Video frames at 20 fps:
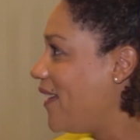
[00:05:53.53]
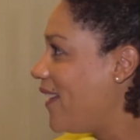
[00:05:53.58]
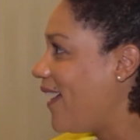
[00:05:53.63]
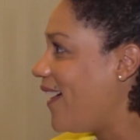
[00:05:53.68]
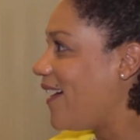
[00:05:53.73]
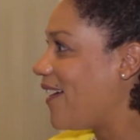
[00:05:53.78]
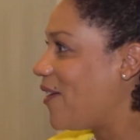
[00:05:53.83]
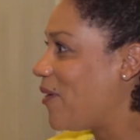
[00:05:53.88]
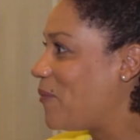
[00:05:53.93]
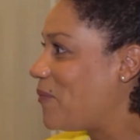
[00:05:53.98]

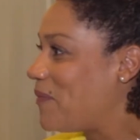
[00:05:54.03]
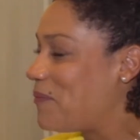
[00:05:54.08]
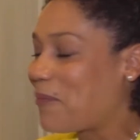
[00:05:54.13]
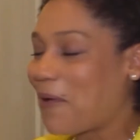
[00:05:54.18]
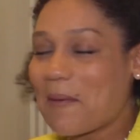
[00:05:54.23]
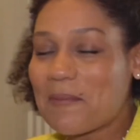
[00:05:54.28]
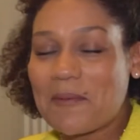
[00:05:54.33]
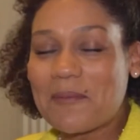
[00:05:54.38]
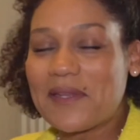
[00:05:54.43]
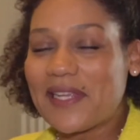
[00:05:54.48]
um,
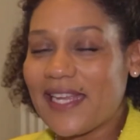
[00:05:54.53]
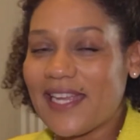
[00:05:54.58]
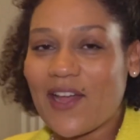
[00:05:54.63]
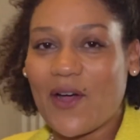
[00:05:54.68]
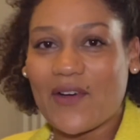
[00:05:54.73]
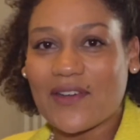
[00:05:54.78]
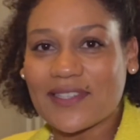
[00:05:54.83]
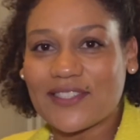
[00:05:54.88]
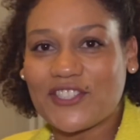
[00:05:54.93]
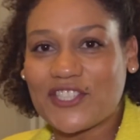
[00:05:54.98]
probably
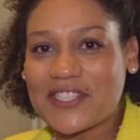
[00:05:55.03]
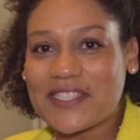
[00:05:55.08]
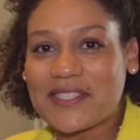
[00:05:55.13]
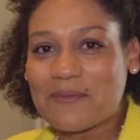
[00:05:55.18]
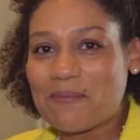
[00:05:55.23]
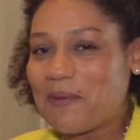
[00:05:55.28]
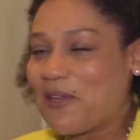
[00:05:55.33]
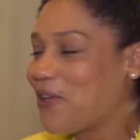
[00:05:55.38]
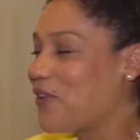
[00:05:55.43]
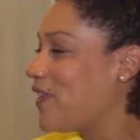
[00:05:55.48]
on
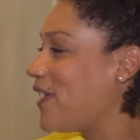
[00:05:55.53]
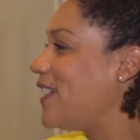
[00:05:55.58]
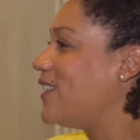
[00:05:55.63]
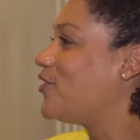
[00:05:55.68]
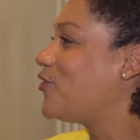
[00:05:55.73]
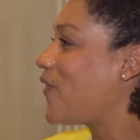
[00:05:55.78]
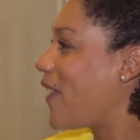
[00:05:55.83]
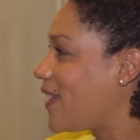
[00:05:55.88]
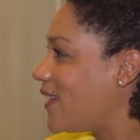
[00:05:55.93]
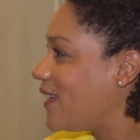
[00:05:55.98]
just pure
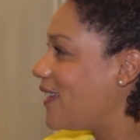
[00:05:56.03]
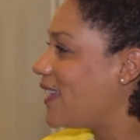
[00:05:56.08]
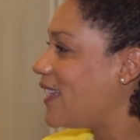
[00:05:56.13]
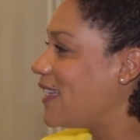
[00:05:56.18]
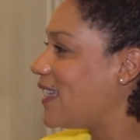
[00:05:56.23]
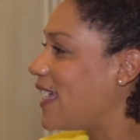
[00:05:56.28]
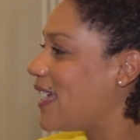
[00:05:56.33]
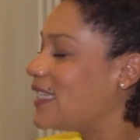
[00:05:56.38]
adrenaline